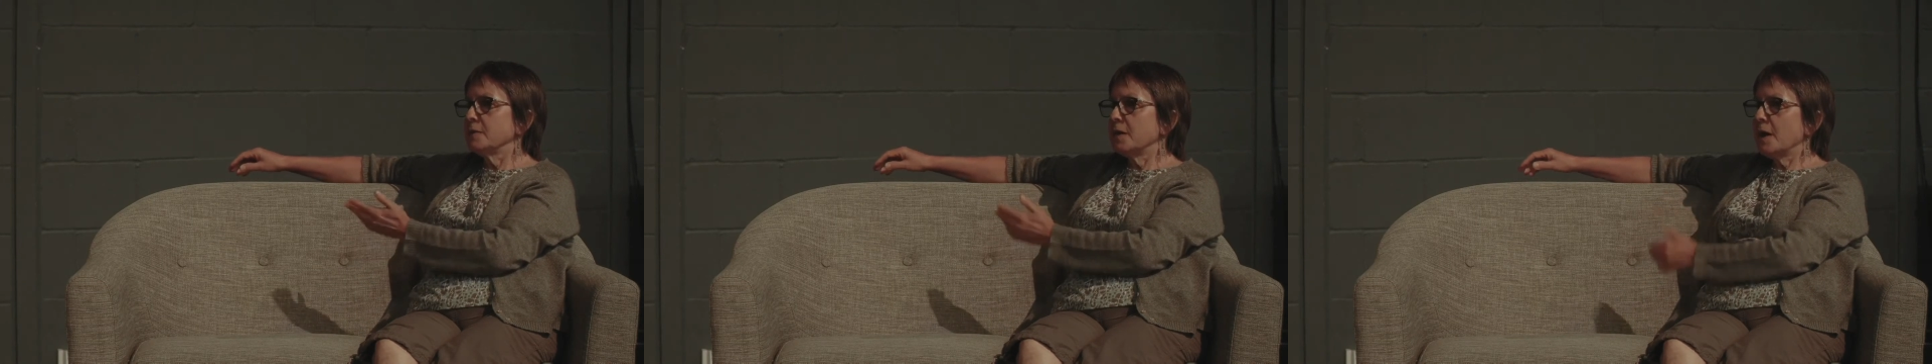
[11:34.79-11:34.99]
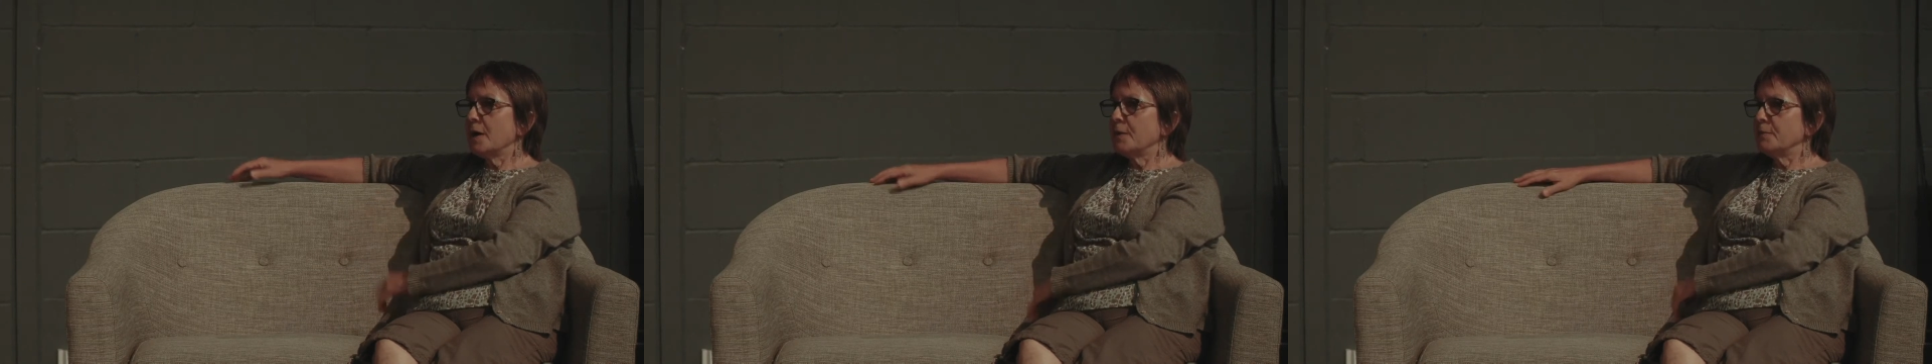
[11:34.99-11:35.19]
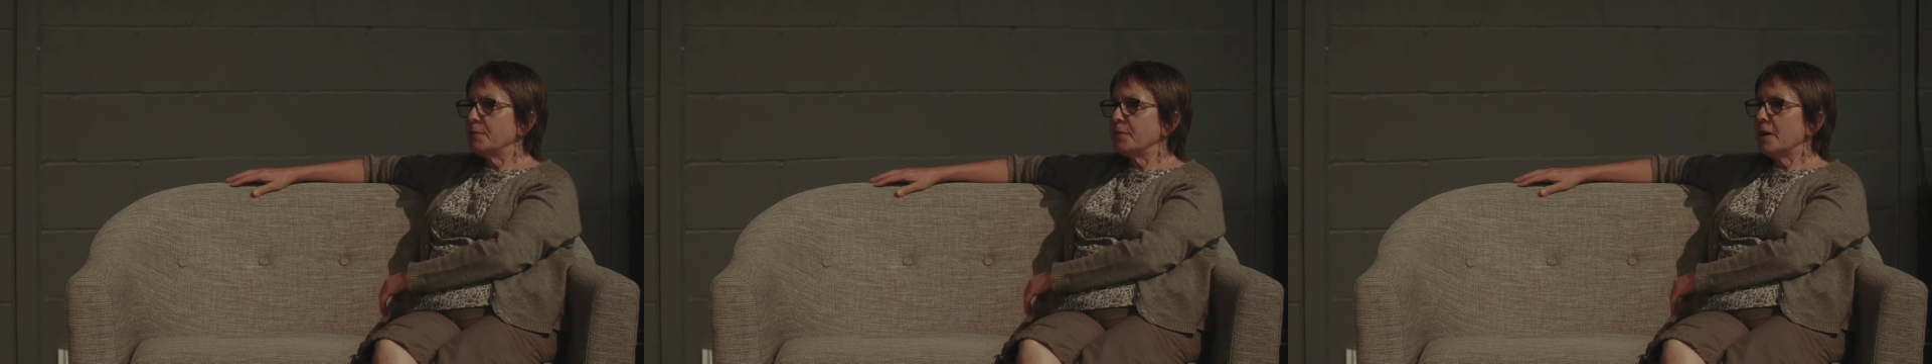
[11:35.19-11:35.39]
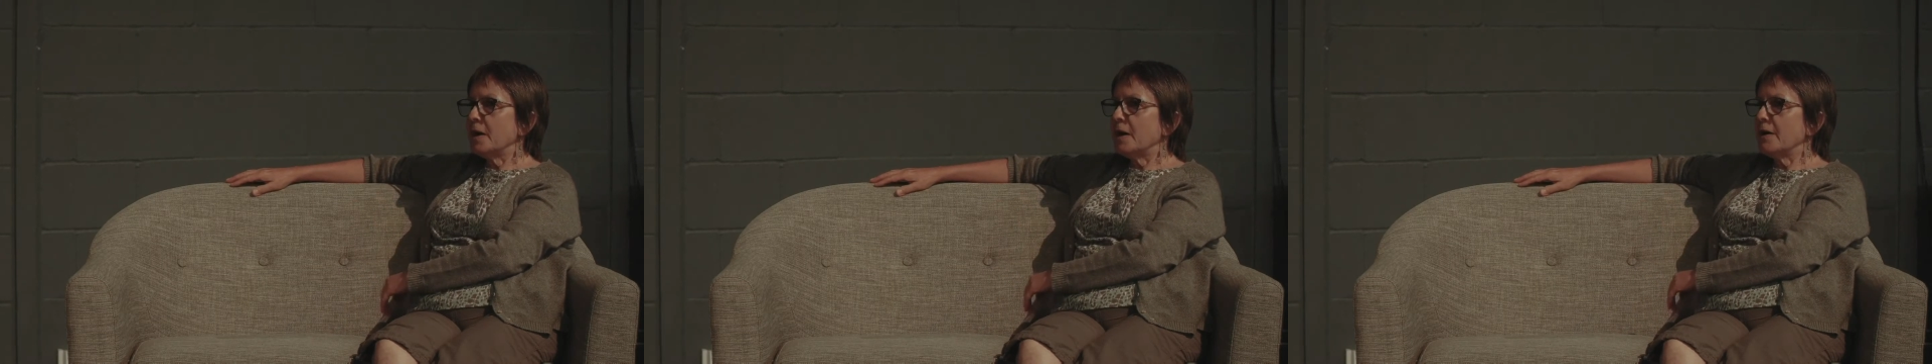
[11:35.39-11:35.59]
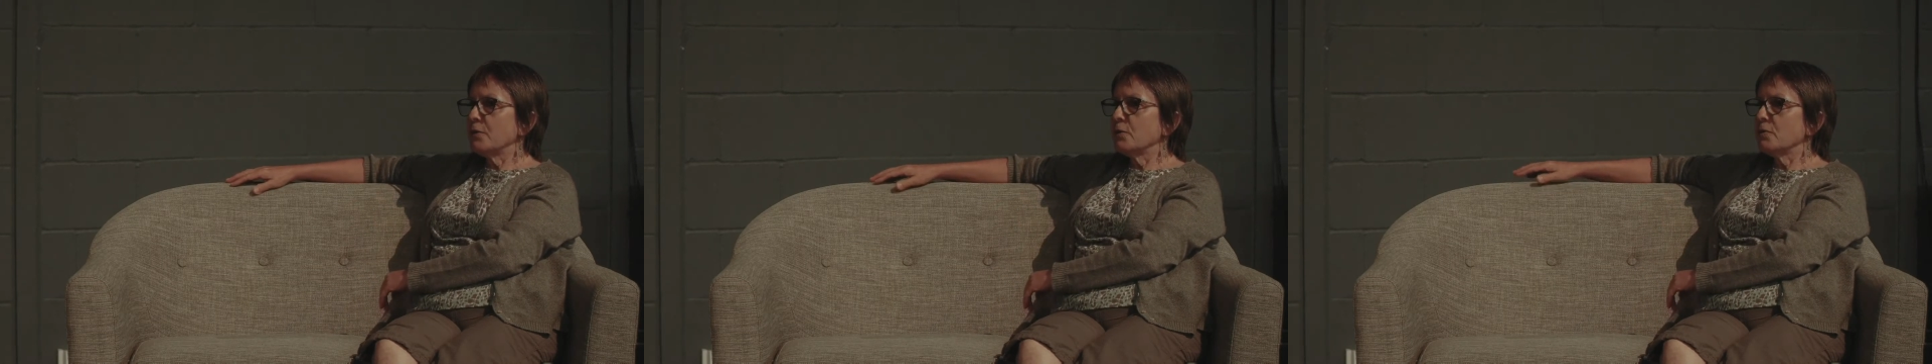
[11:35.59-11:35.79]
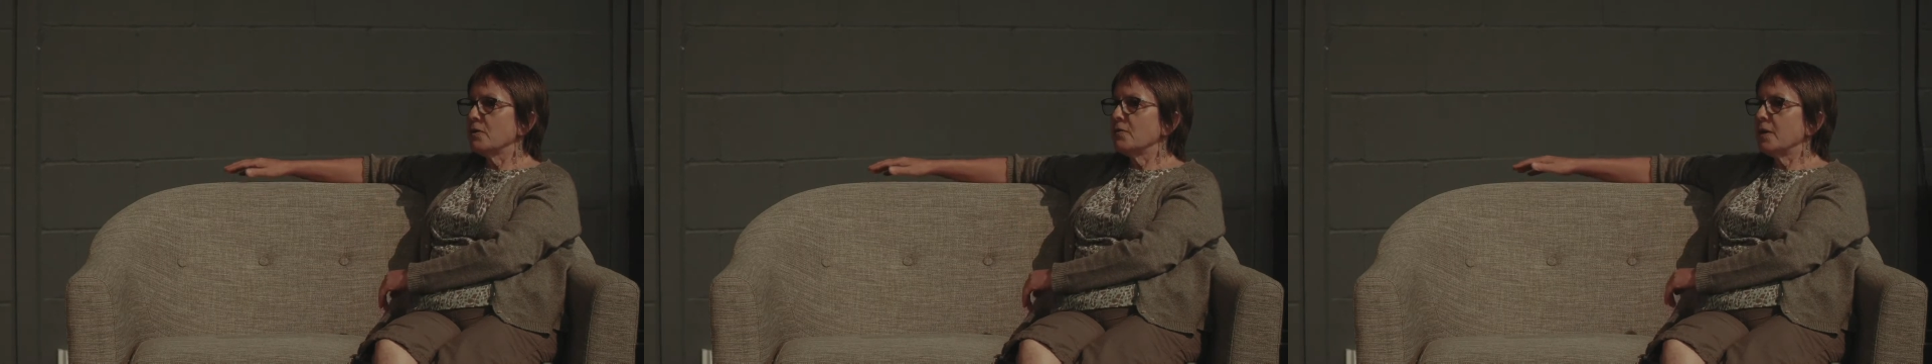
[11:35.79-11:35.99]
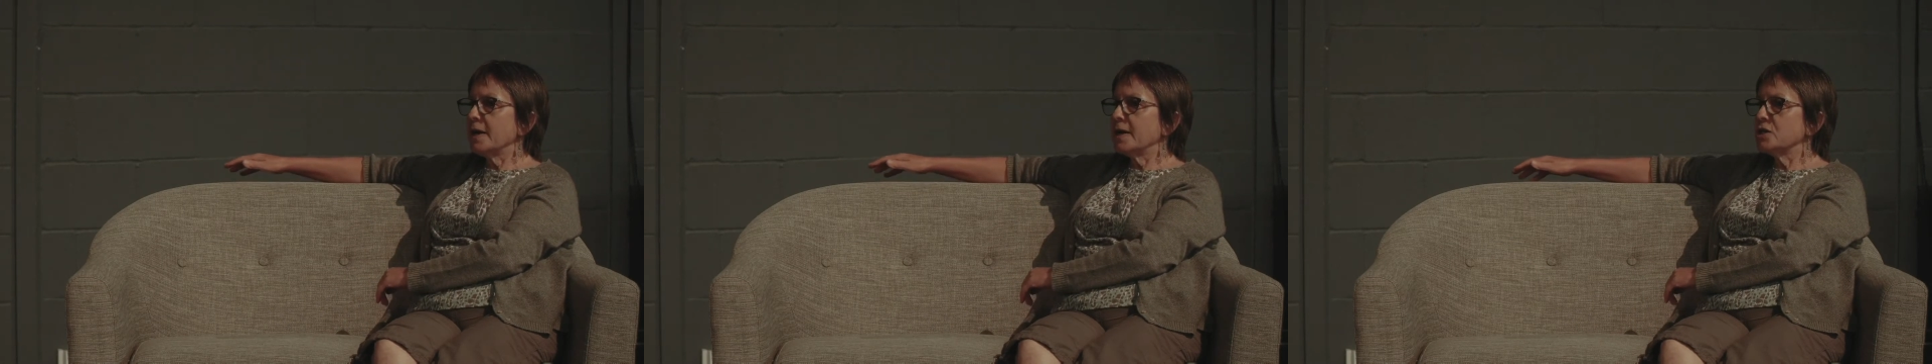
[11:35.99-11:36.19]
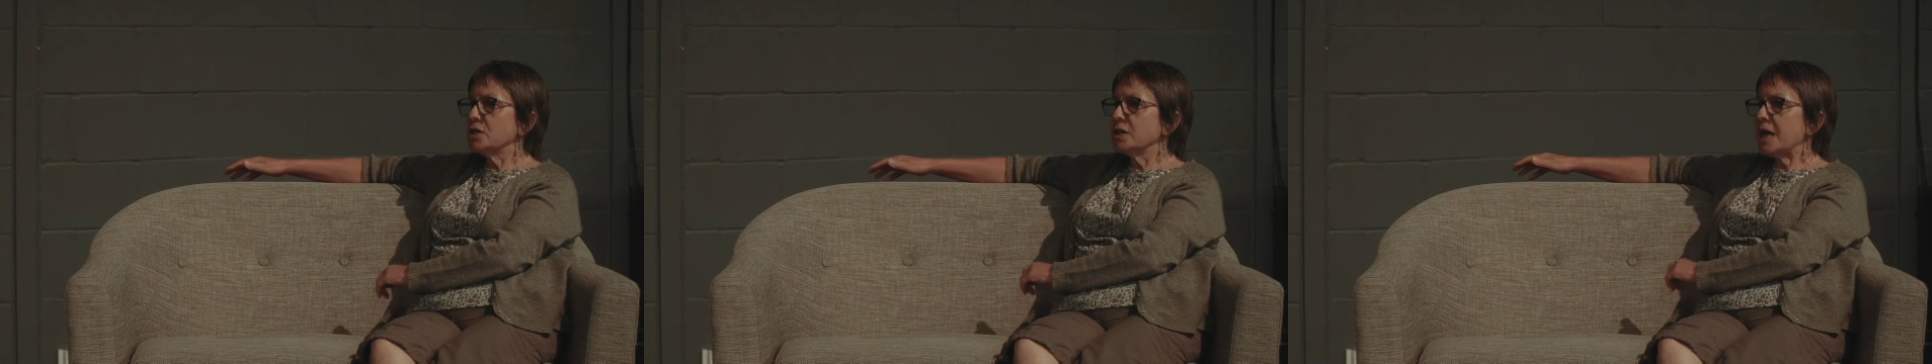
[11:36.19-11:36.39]
I thought if I
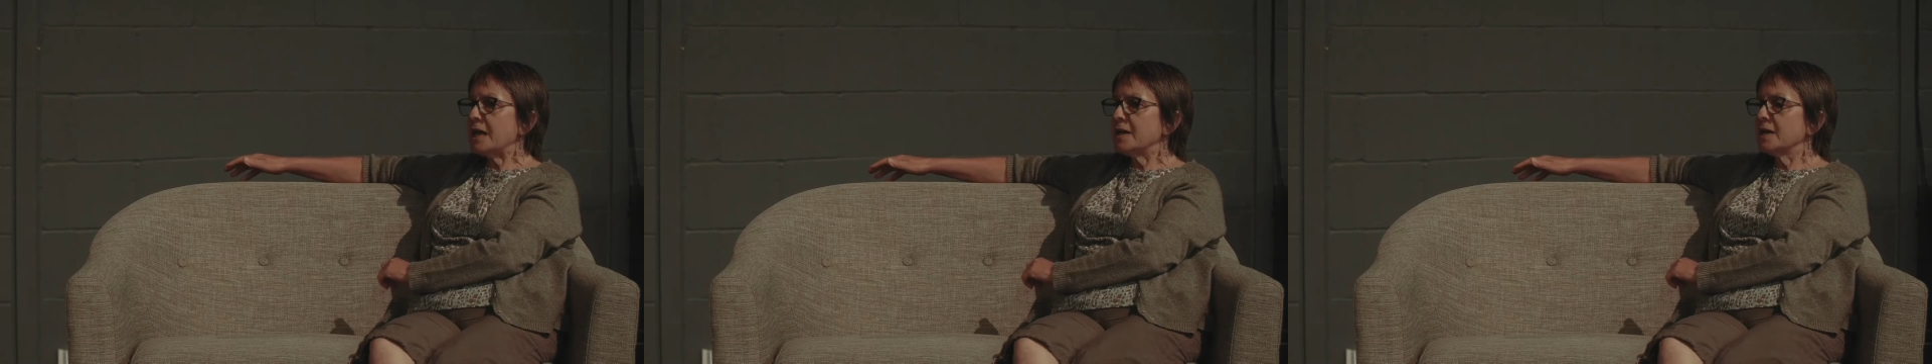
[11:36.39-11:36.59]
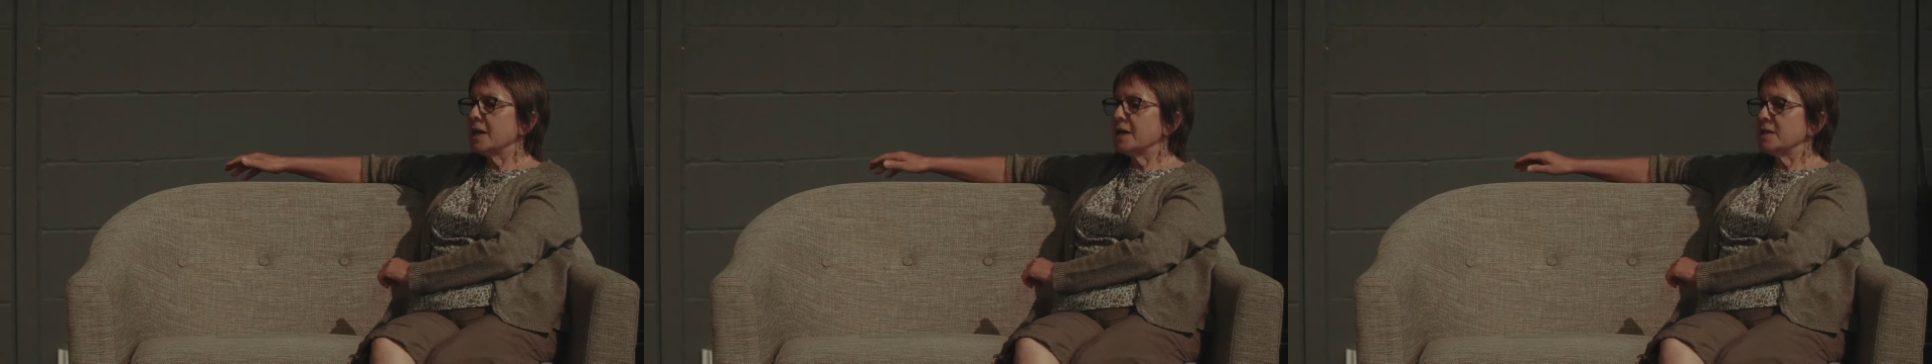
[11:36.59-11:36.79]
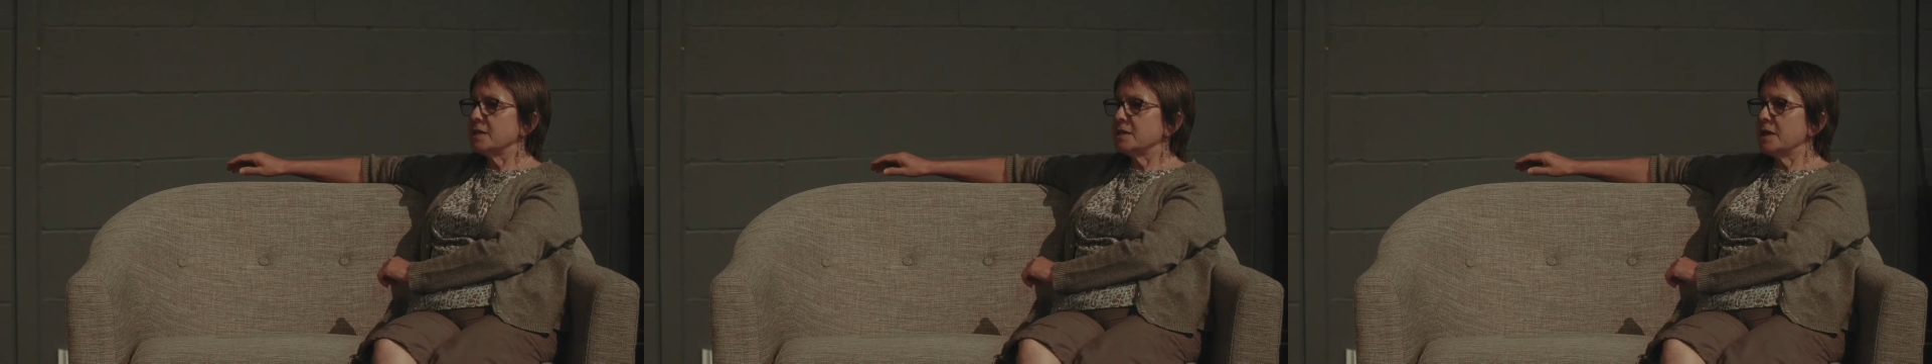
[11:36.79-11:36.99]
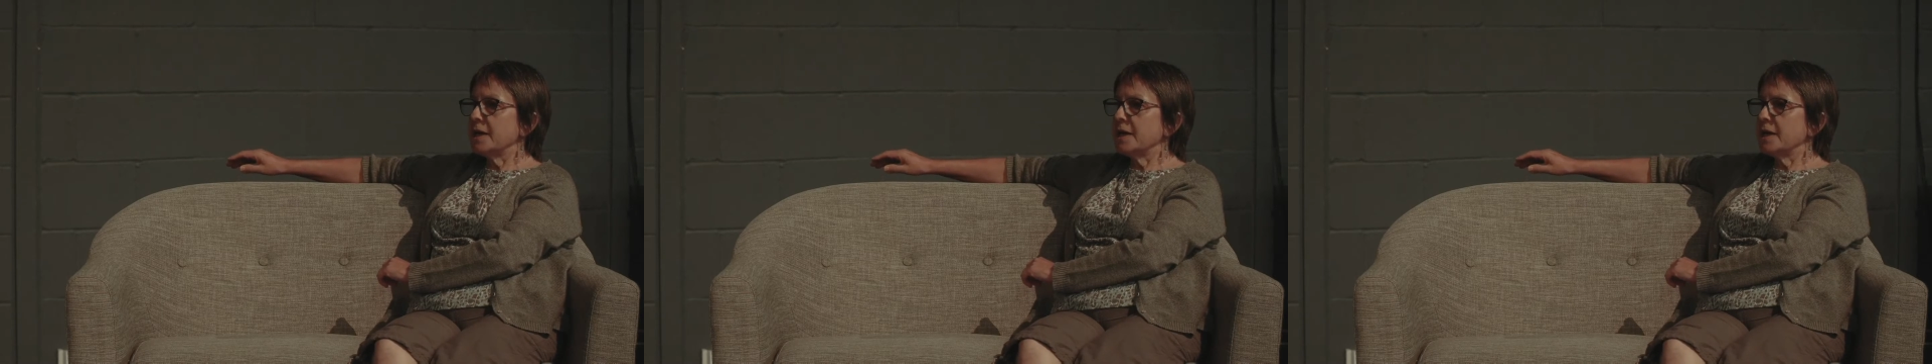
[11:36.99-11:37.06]
actually allocated